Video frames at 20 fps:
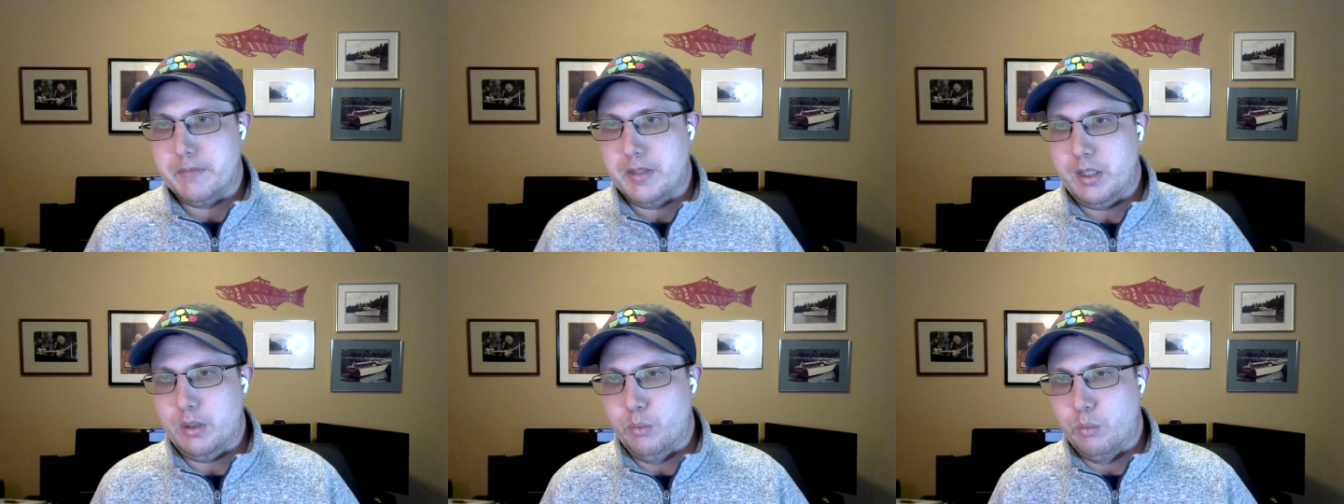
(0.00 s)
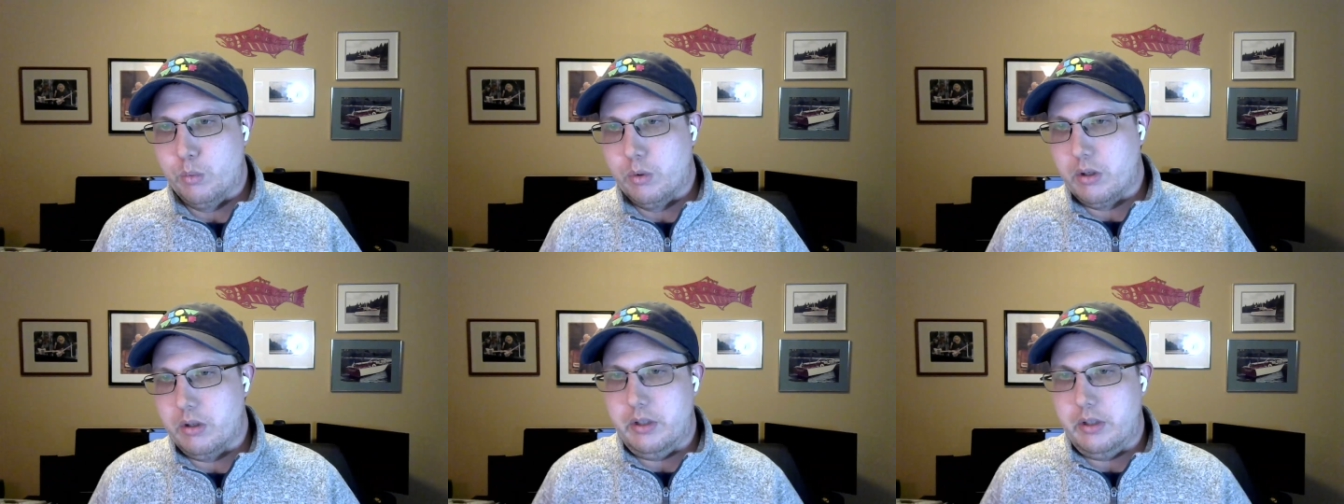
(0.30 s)

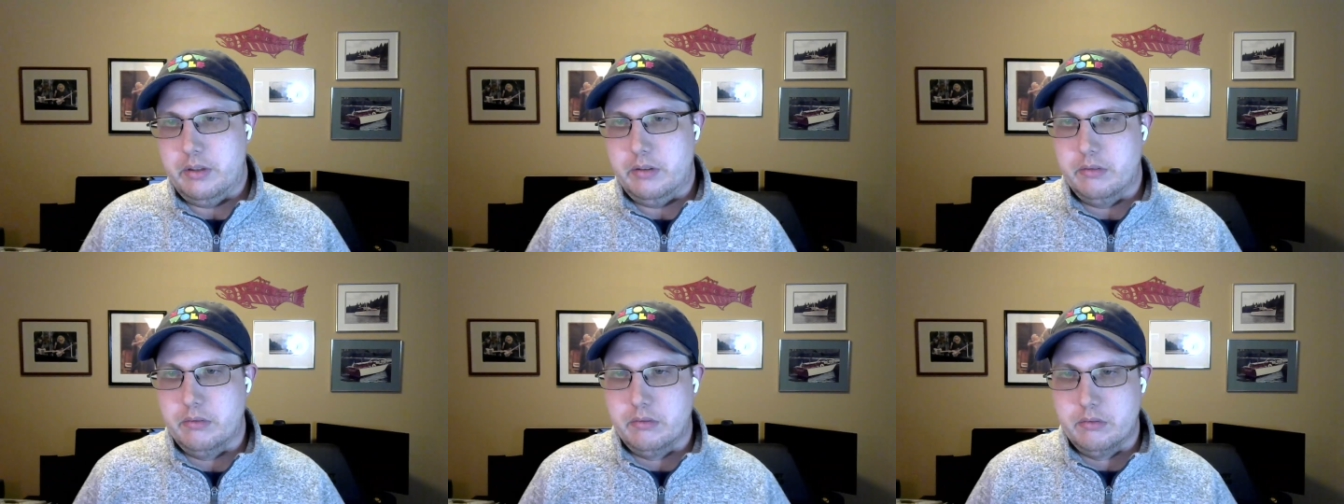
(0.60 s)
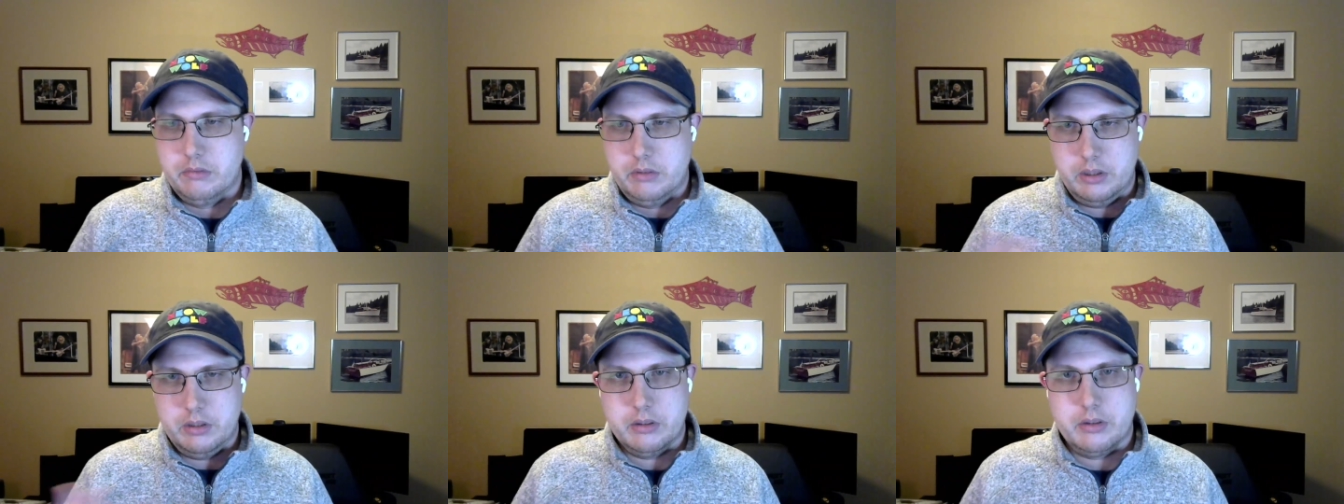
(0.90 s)
and weren't
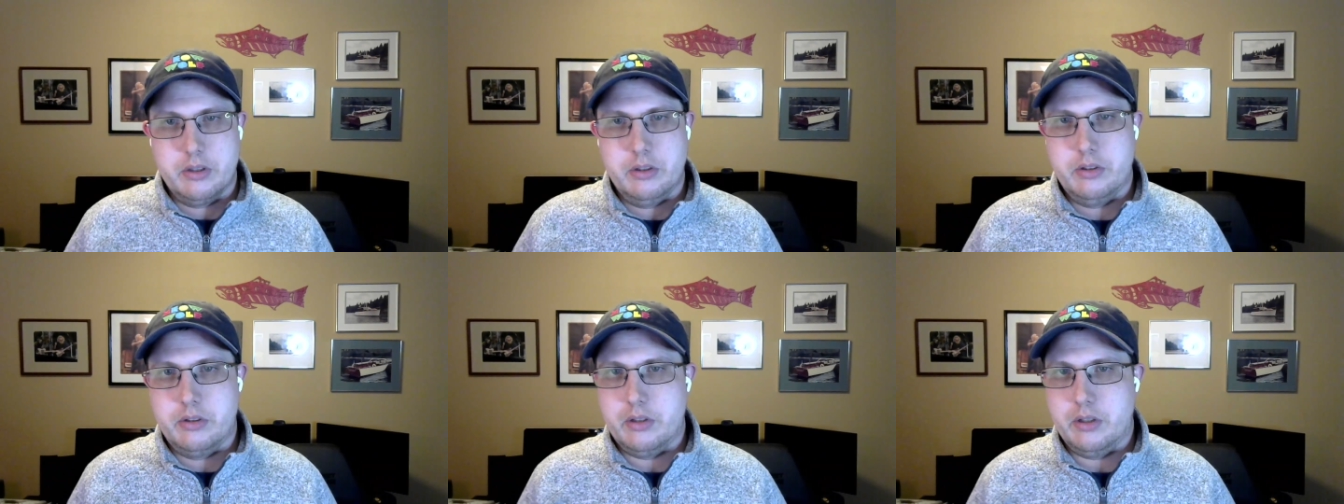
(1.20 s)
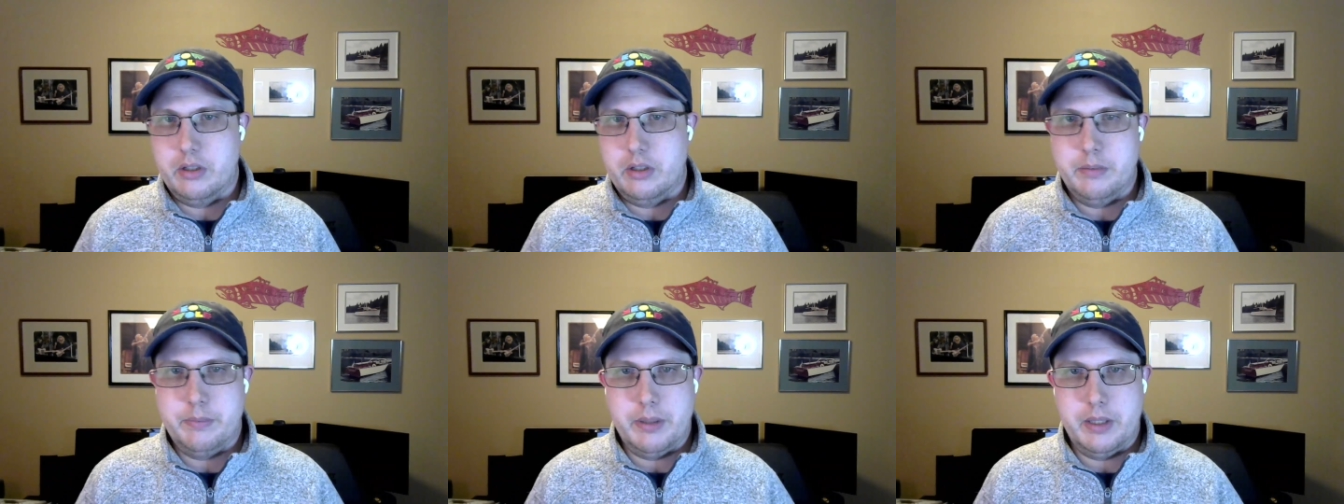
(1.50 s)
real
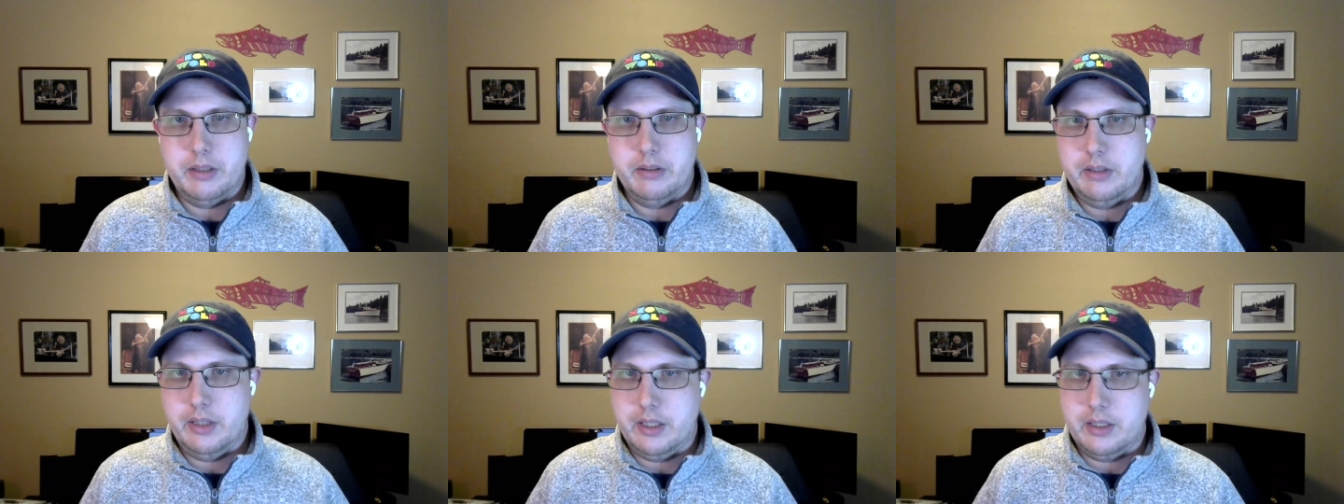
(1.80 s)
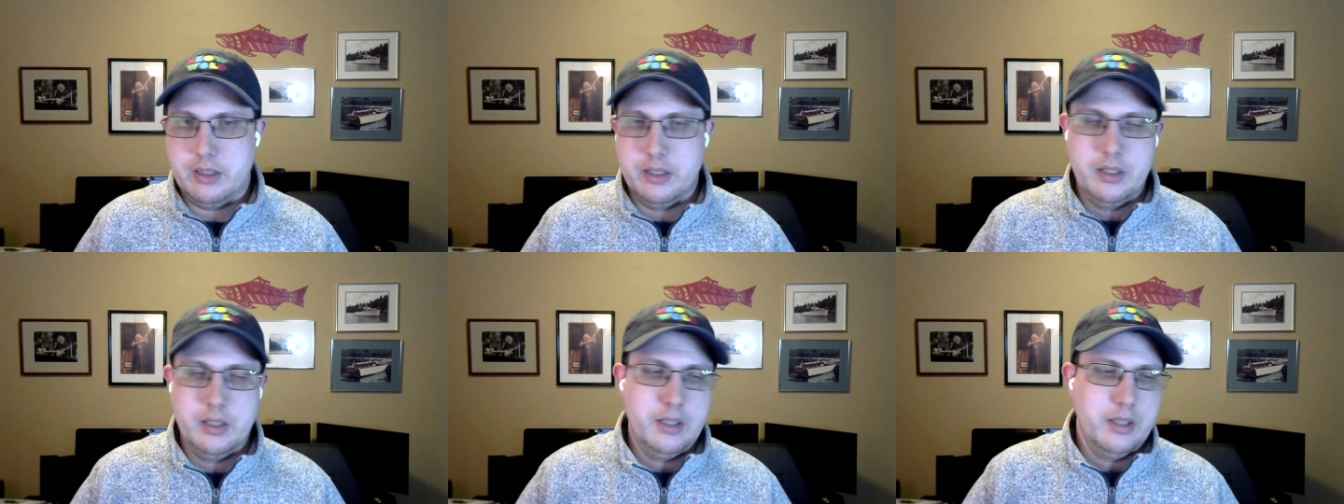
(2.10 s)
concerned about
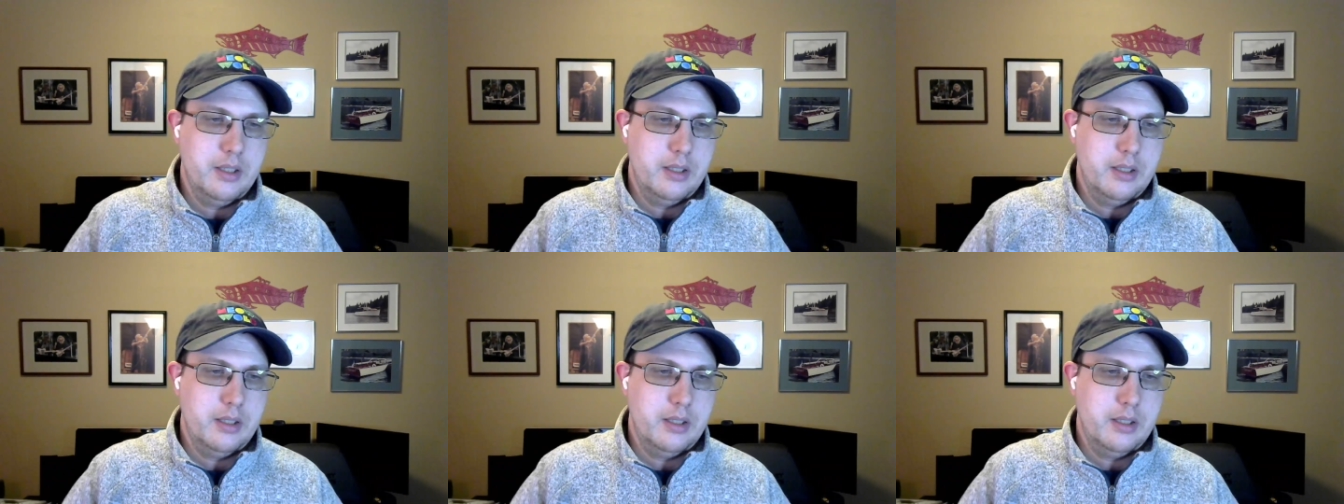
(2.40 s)
like